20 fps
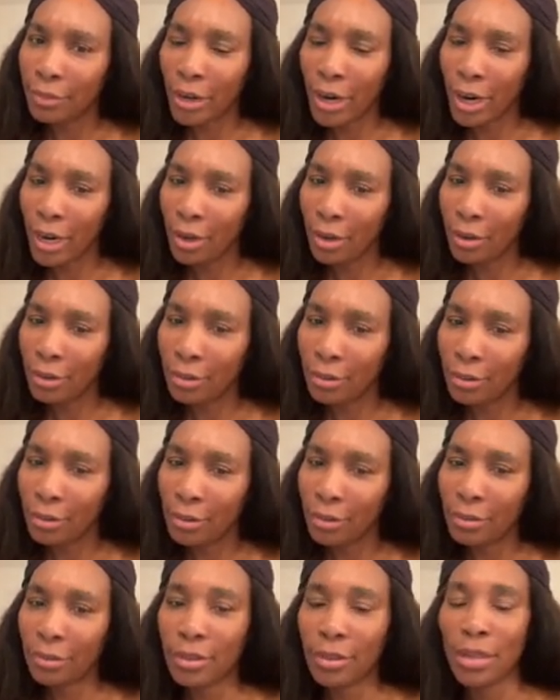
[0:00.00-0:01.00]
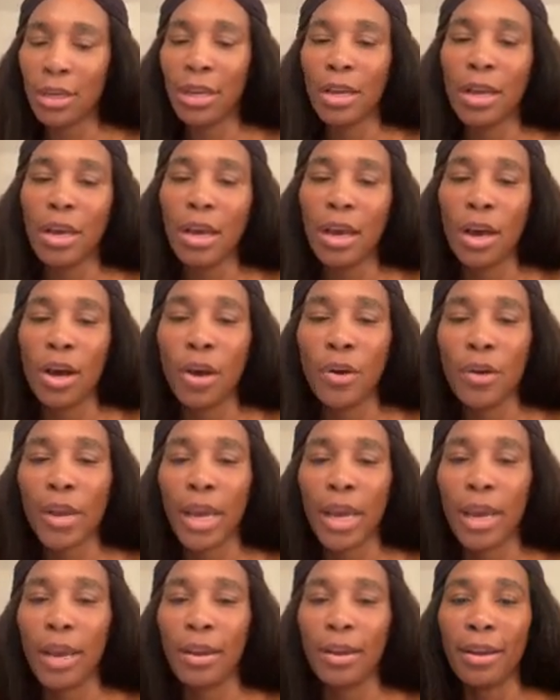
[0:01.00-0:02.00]
right?
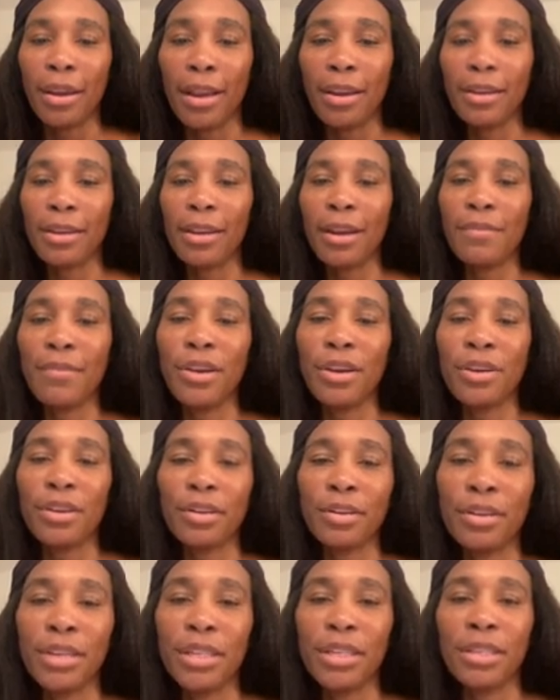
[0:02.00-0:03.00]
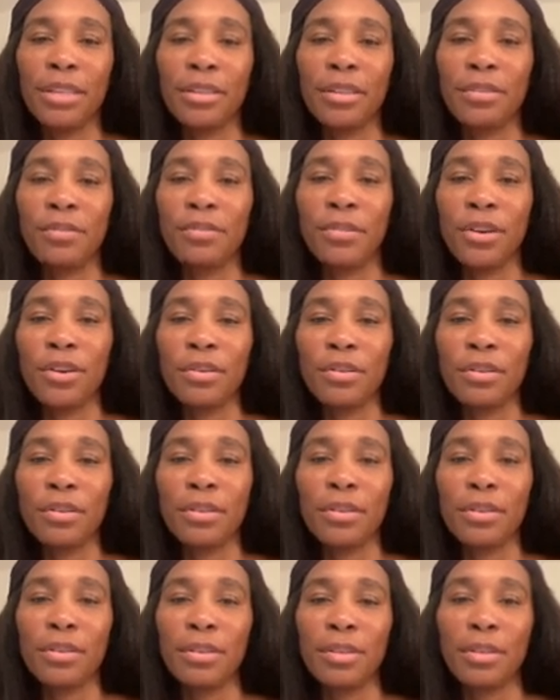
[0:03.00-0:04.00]
Okay, I love all your questions,
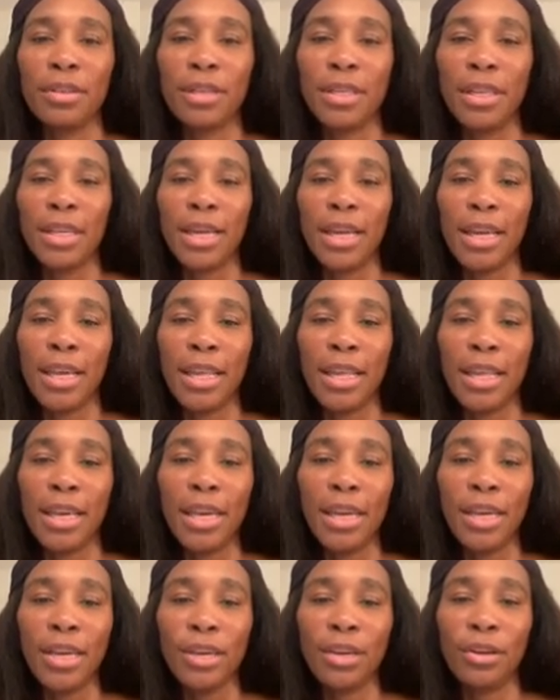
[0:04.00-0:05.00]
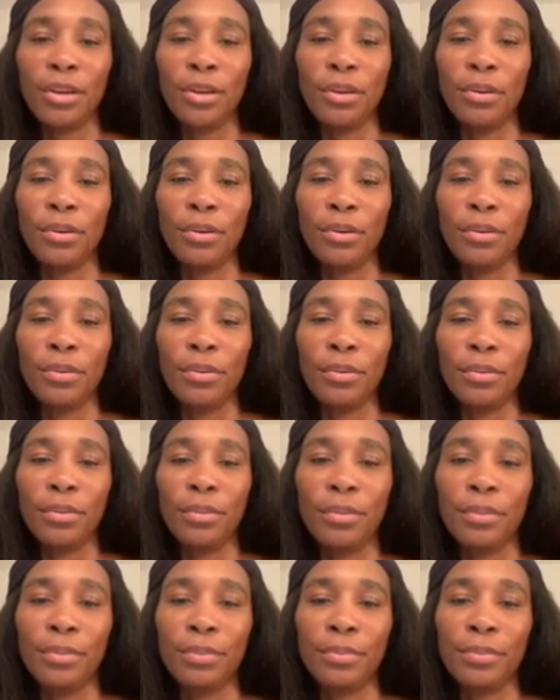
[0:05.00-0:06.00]
folks. Thank
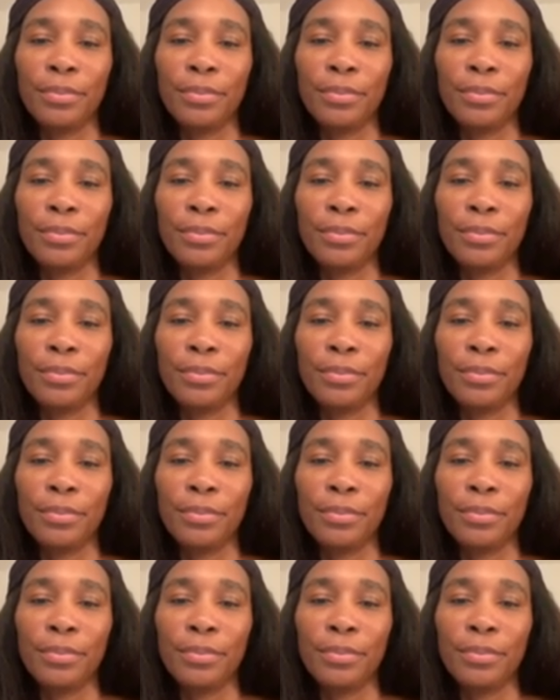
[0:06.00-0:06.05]
you.